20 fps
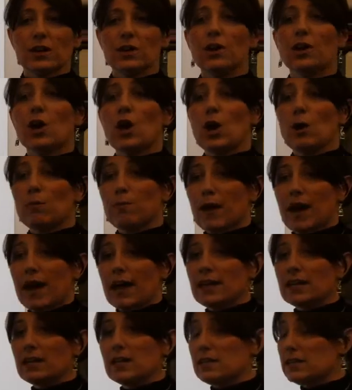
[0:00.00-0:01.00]
year,
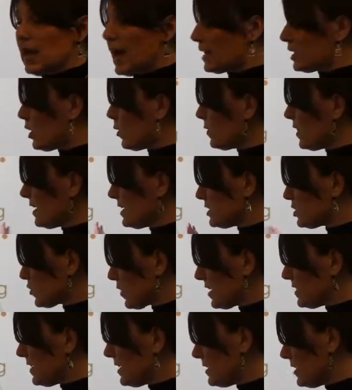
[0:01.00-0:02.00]
but I know that it's
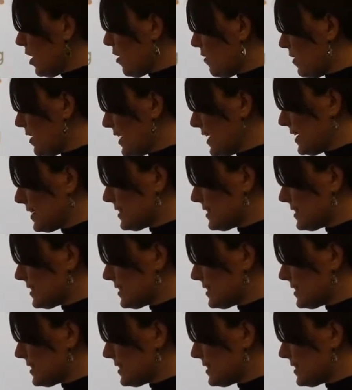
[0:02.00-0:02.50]
great that it already